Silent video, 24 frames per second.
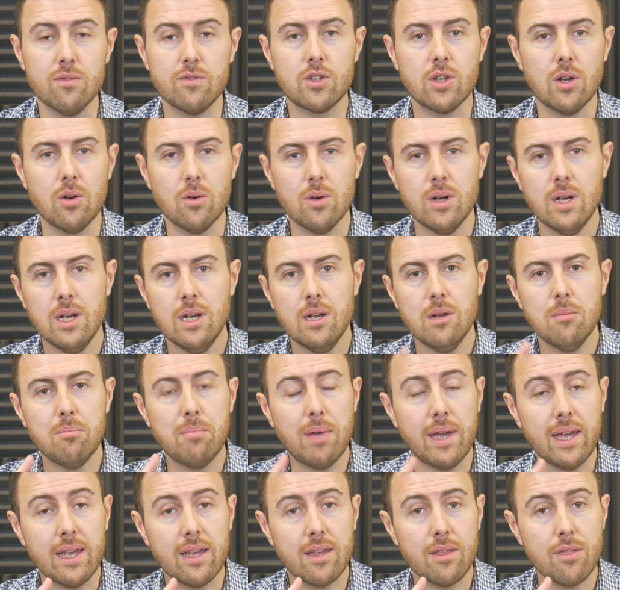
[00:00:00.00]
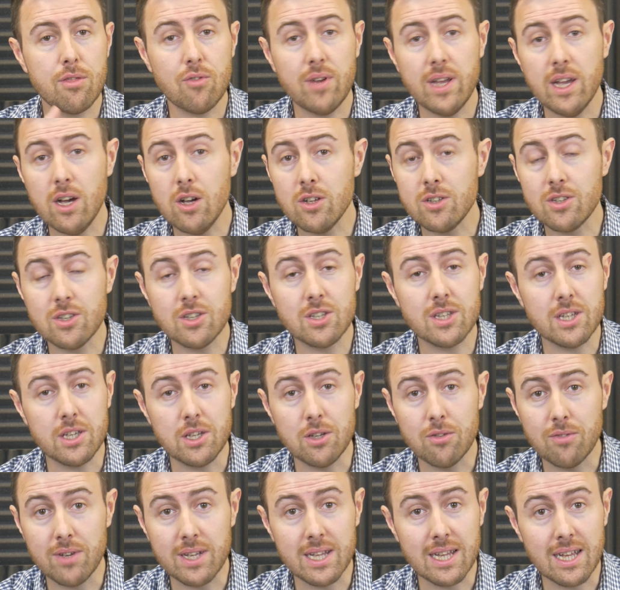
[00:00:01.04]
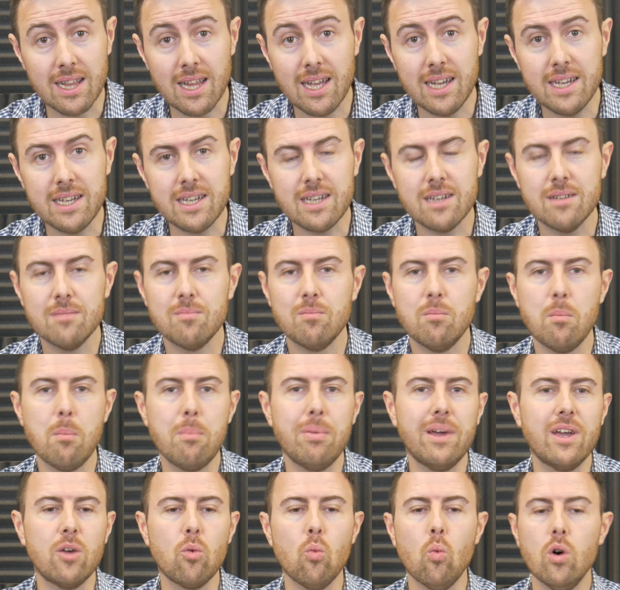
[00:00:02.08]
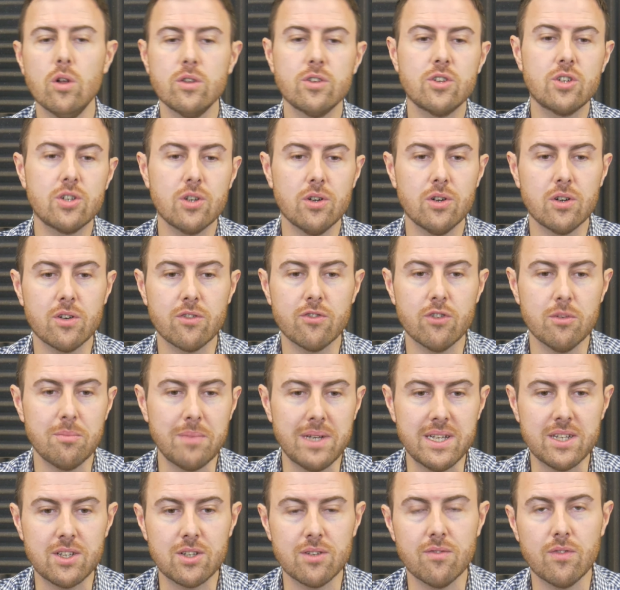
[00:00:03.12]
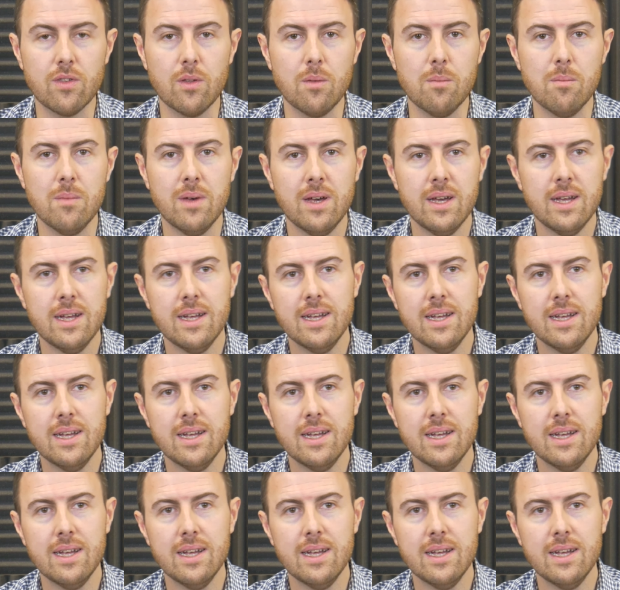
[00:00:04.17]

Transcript: So pick 3 artists that you really like, pick 1 song from each of them,